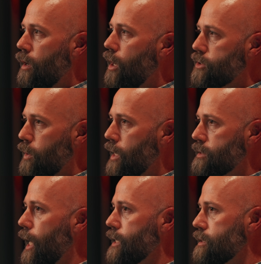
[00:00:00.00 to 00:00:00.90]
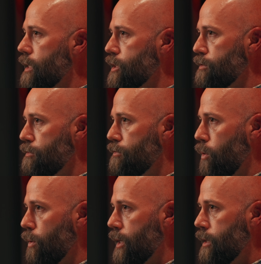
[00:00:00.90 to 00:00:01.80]
also has isolation
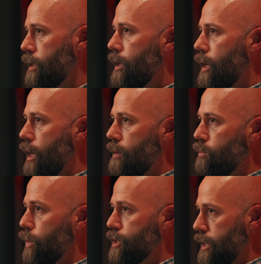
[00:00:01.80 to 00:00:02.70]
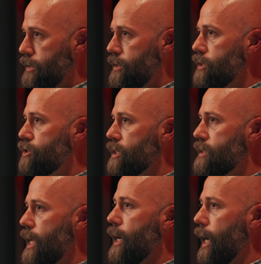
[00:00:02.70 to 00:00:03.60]
flooring, which it does just
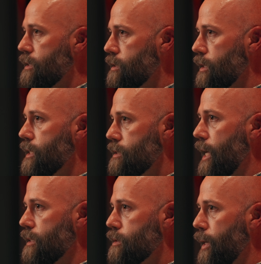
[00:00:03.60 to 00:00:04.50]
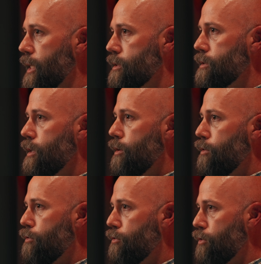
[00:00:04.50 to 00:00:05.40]
that. It isolates that space
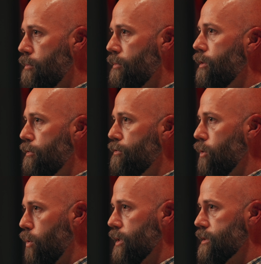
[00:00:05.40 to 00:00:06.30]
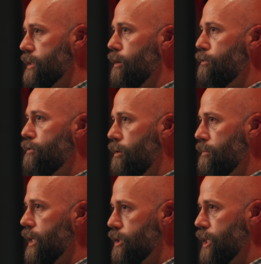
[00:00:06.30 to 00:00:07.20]
from the floor itself, from
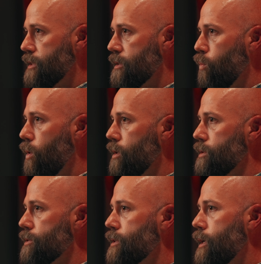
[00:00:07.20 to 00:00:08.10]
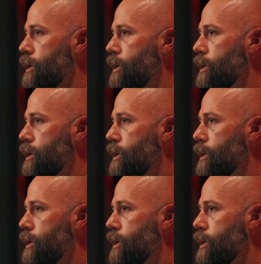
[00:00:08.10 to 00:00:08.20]
the adjacent walls.